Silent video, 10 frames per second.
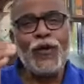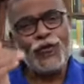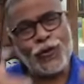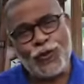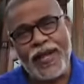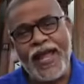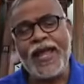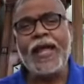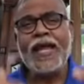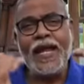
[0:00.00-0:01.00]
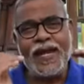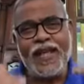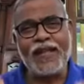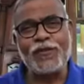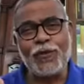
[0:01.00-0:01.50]
So today,
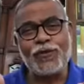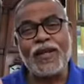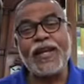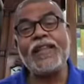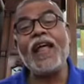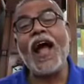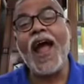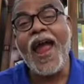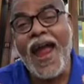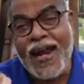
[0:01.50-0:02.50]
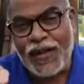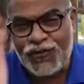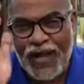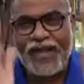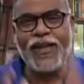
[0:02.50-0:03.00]
India's growth rate is ahead of
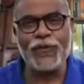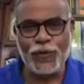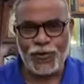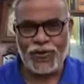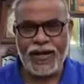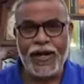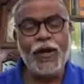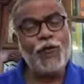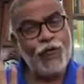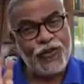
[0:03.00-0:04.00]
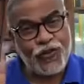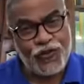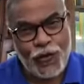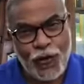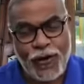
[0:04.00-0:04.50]
China's growth rate, which is
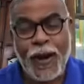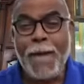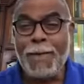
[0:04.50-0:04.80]
good.